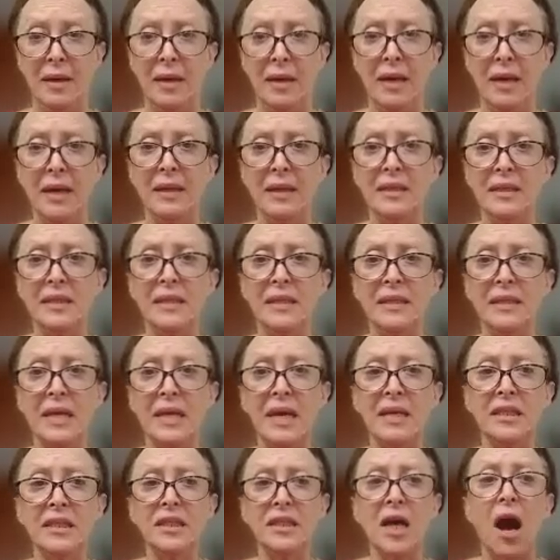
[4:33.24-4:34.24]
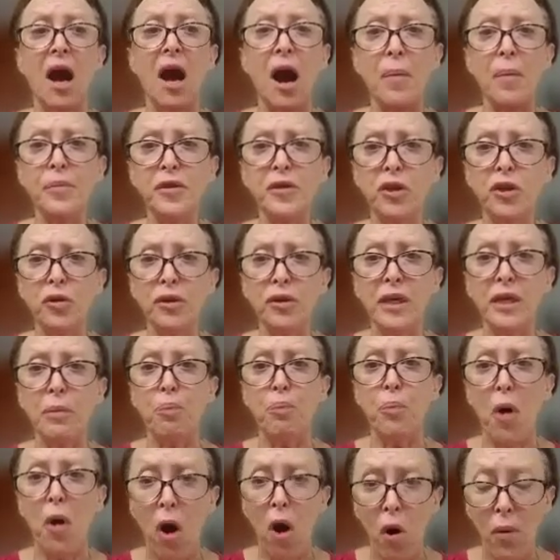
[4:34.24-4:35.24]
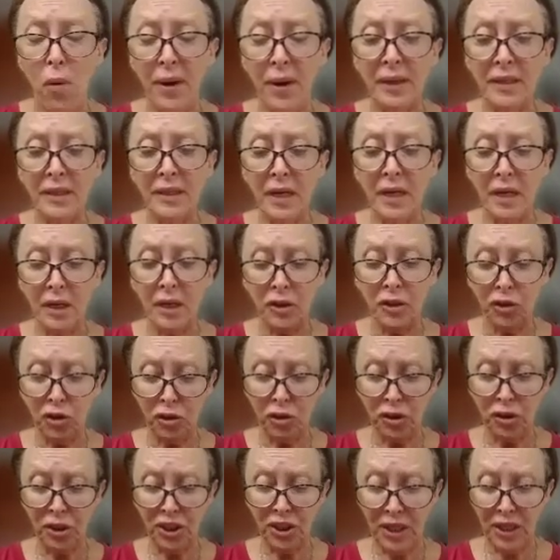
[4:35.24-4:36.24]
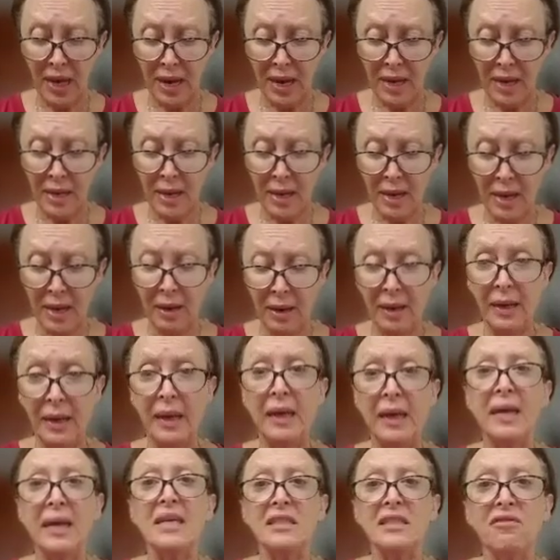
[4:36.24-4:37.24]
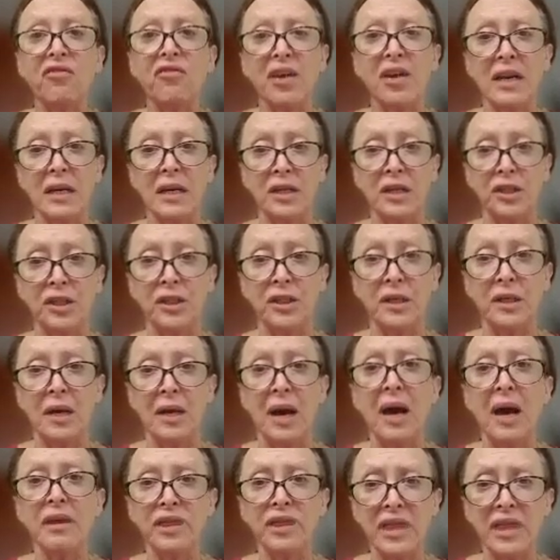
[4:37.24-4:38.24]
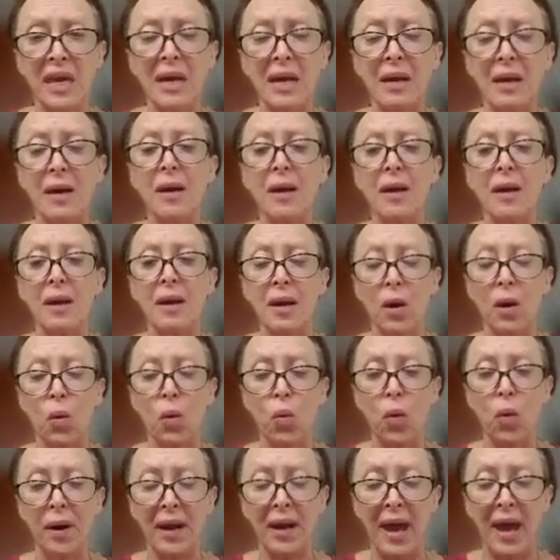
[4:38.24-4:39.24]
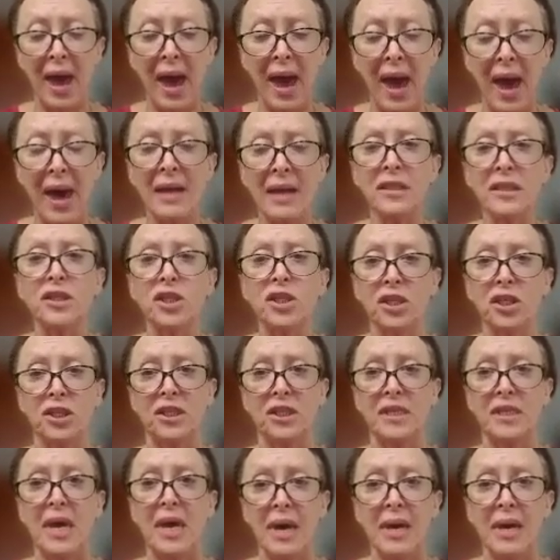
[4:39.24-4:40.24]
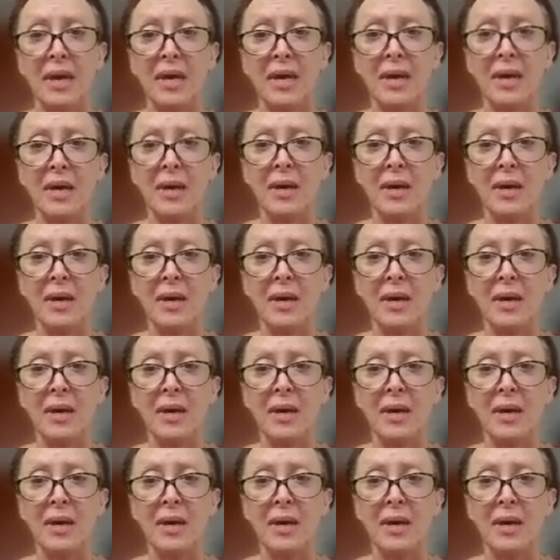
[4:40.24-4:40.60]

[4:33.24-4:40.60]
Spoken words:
It's up to the poet to say it is finished. I think what I had to say